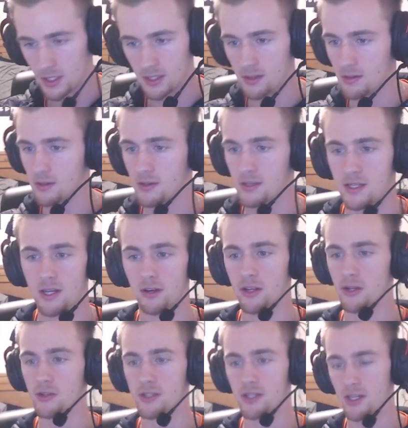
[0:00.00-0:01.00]
Still
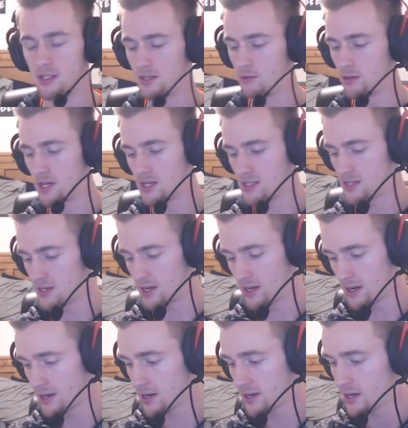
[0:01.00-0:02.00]
using it to this
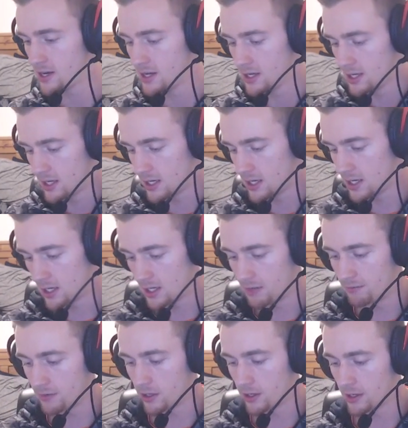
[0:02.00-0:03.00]
day.
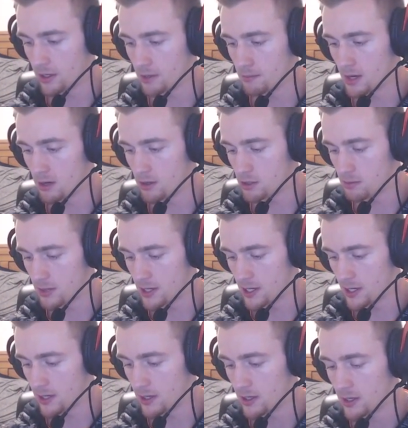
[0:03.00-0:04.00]
Very good mouse
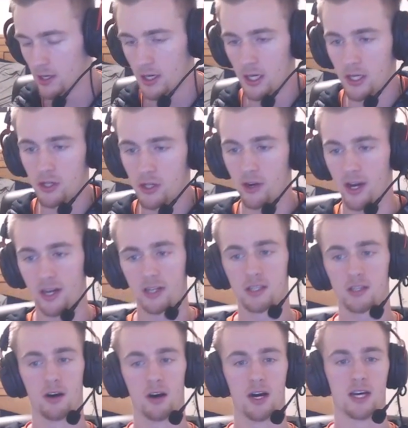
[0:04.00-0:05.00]
pad. Tracks
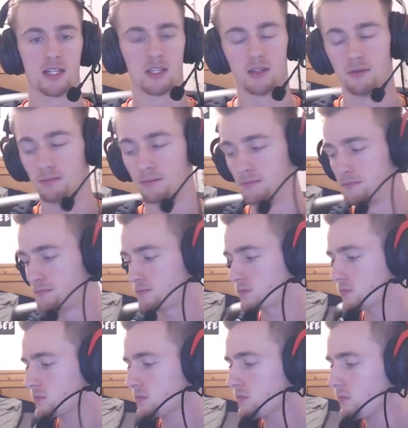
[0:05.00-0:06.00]
awesome.
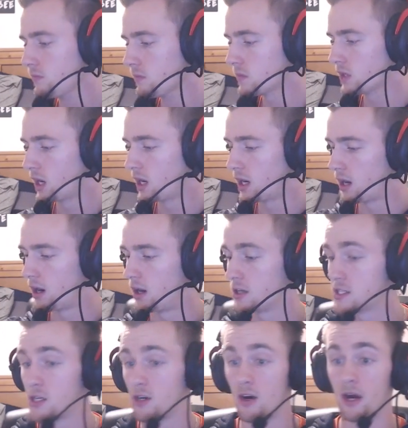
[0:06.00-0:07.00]

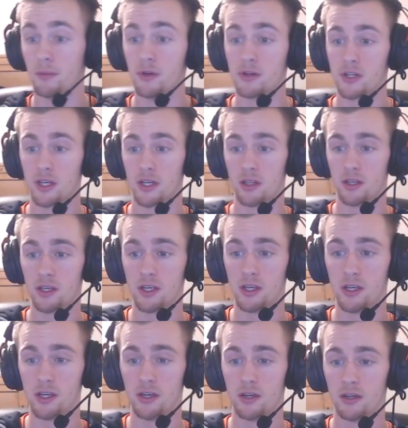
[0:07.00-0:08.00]
Also, I'm using
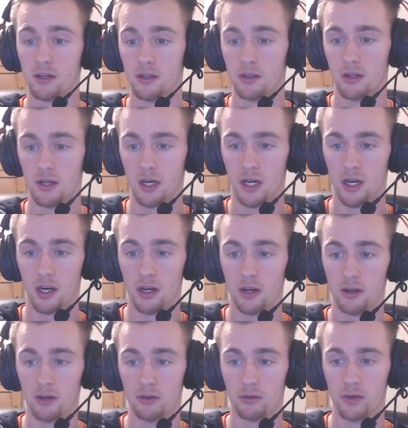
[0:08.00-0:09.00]
the
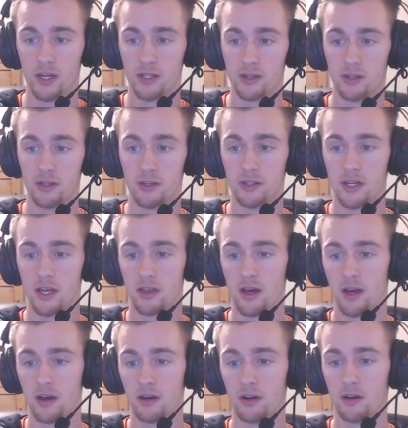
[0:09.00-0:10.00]
Razer Death Adder